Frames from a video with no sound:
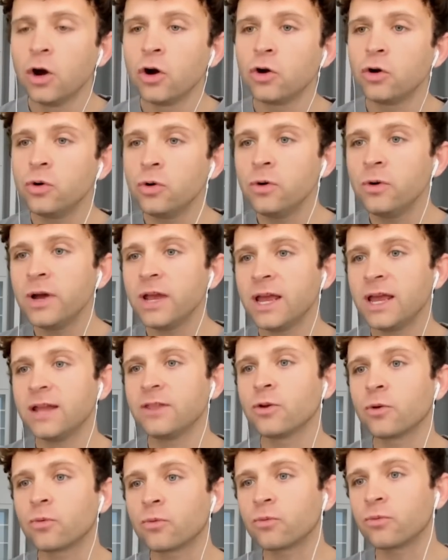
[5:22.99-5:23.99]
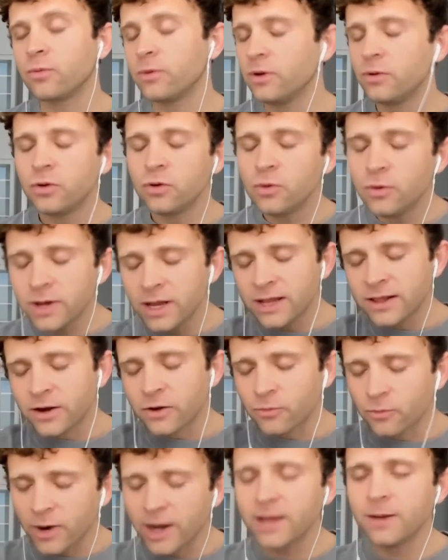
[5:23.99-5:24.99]
who in
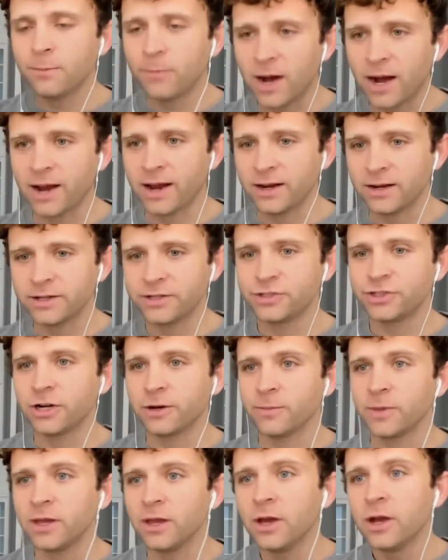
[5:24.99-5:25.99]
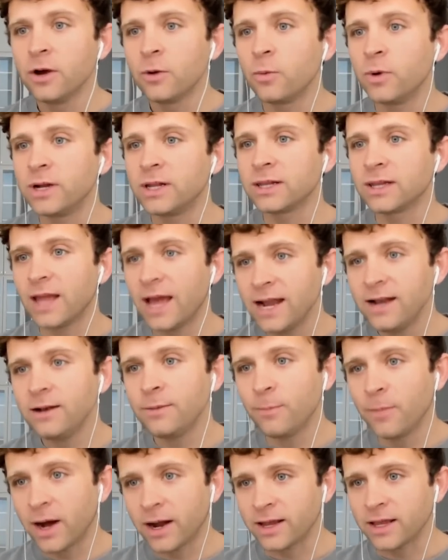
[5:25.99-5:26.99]
their right mind, Jeremy, would
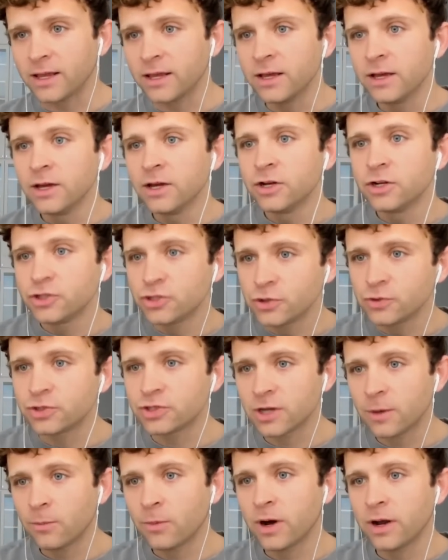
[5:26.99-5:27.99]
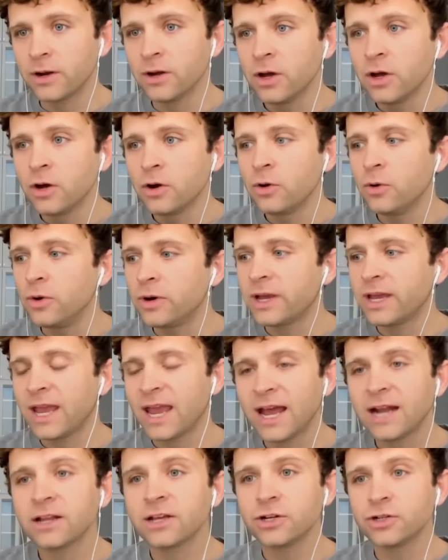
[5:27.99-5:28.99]
lend money to someone who
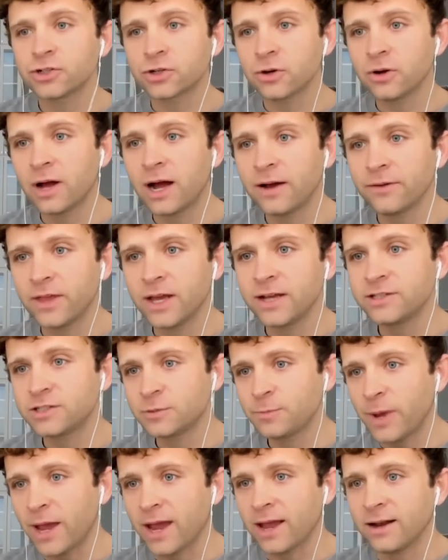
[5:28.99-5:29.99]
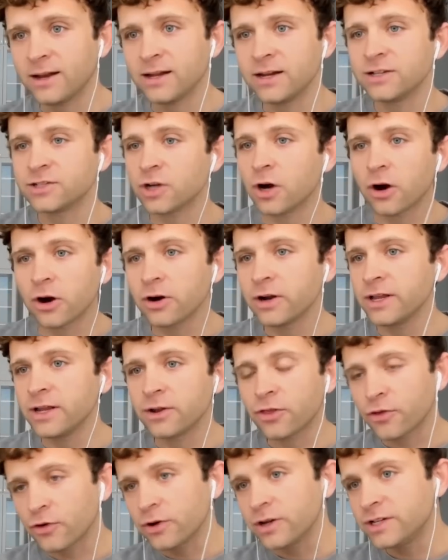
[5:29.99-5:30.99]
can't control how they spend and is already in
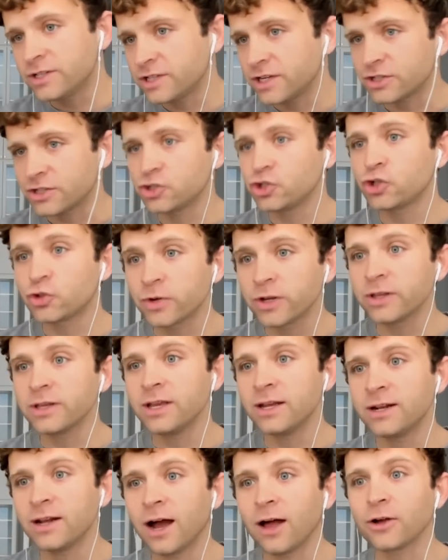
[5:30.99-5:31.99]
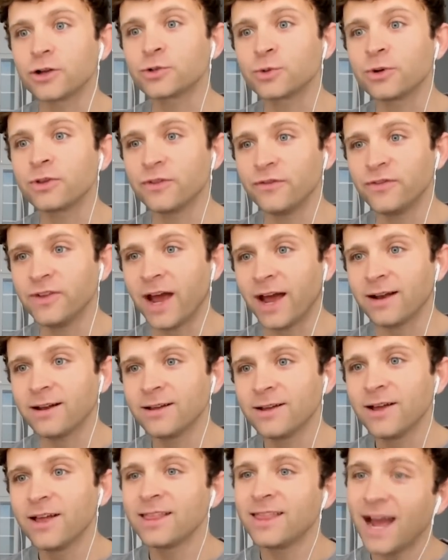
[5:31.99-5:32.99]
$36 trillion worth of debt?
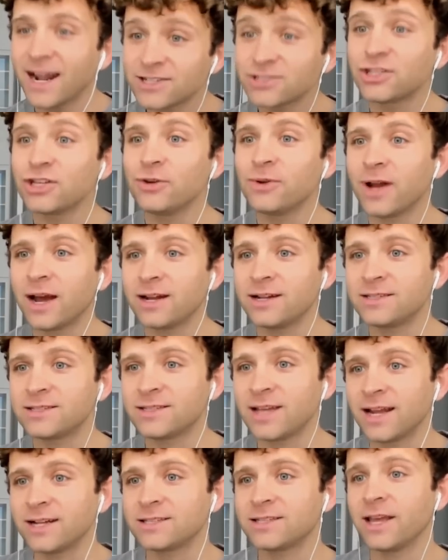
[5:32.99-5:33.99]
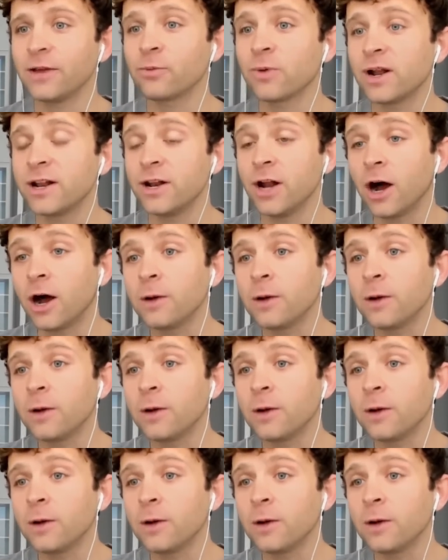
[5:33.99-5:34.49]
That's the United States. They run an